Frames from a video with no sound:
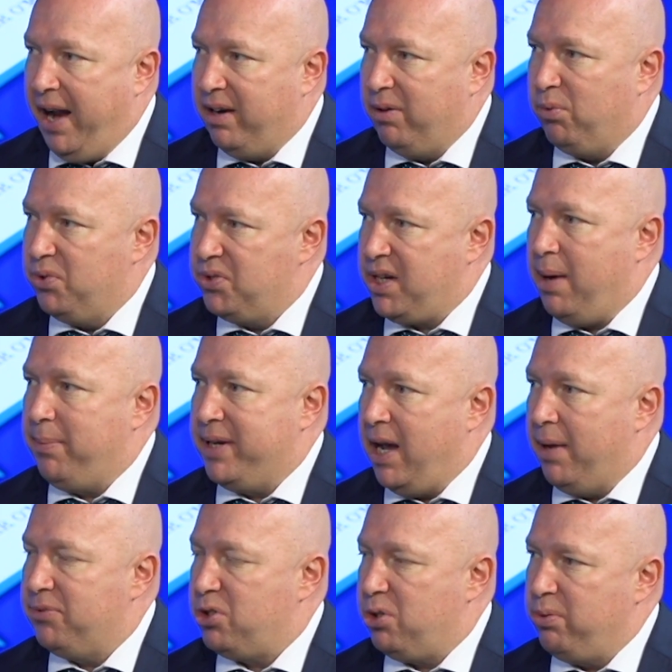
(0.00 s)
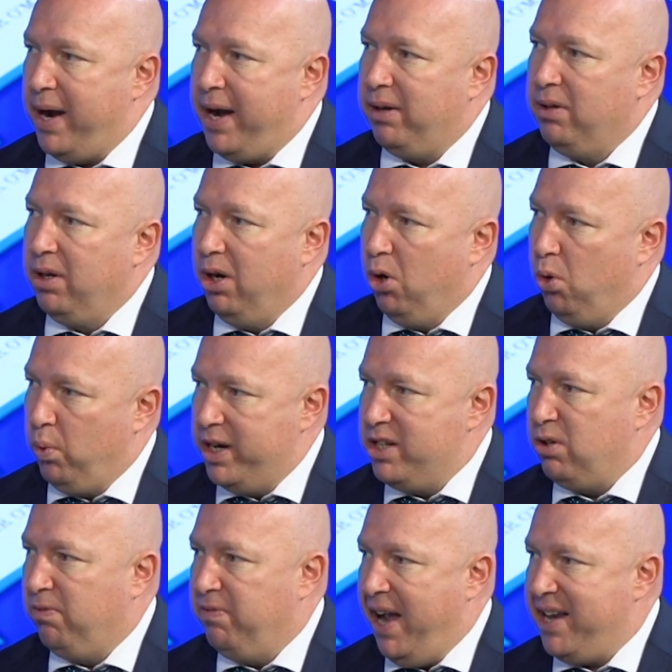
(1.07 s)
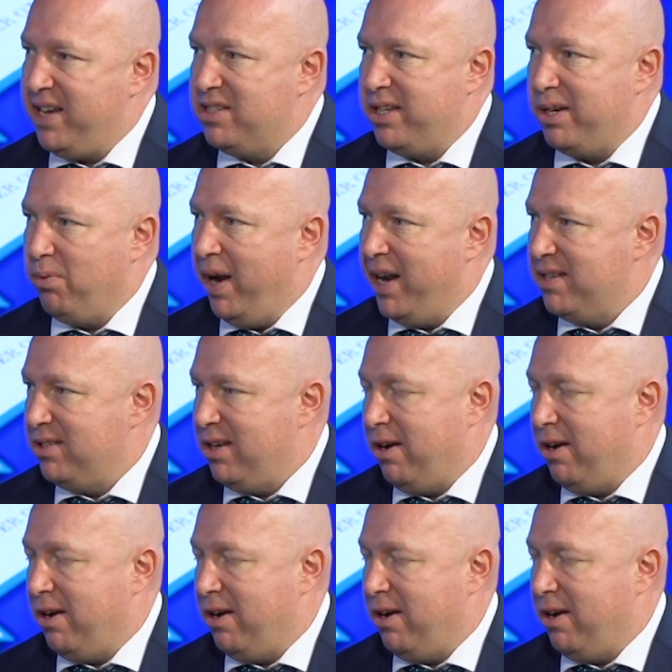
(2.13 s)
and it was coming up through our rental vacancy rate.